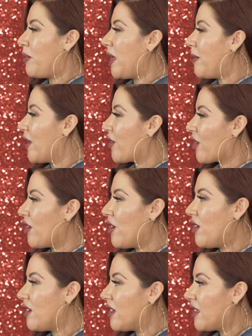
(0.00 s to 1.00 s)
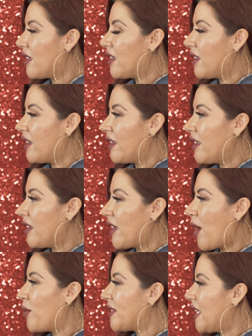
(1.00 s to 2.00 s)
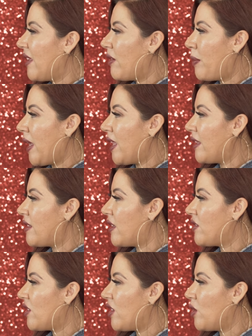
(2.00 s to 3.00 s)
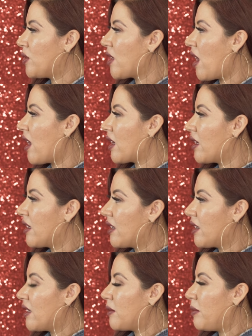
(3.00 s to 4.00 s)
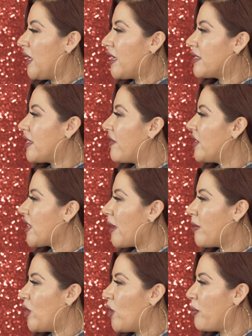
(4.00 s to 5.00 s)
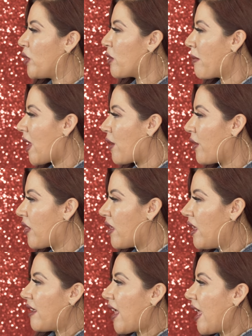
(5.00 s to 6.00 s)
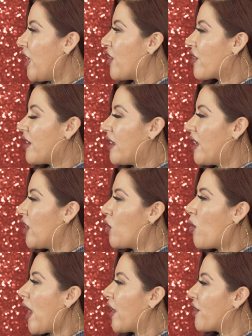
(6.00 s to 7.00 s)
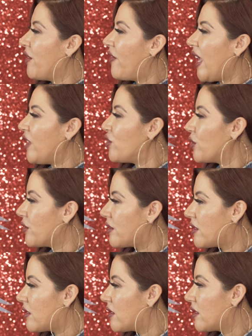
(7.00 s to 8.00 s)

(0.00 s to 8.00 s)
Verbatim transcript: Baby girl, I wasn't even paying attention to you talk because every time you open your mouth, I hear a, a choir of angels.